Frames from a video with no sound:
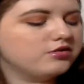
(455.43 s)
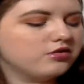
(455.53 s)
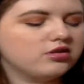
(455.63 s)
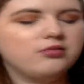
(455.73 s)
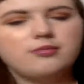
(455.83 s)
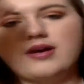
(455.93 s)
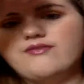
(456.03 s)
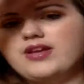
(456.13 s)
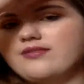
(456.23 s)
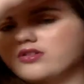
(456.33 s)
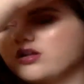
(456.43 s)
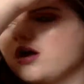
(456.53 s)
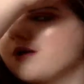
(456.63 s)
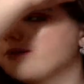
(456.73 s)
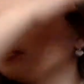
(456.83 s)
those are some of my
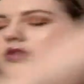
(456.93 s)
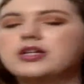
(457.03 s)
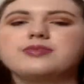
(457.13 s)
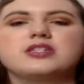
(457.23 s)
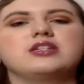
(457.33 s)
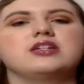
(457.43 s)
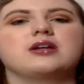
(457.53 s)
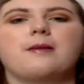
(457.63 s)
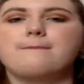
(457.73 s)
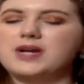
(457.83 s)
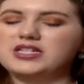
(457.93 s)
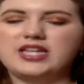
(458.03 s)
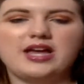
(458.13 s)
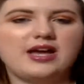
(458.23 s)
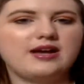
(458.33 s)
favorite bold lipstick
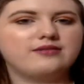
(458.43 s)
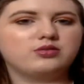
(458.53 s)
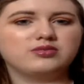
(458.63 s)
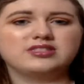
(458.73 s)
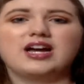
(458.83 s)
must-haves,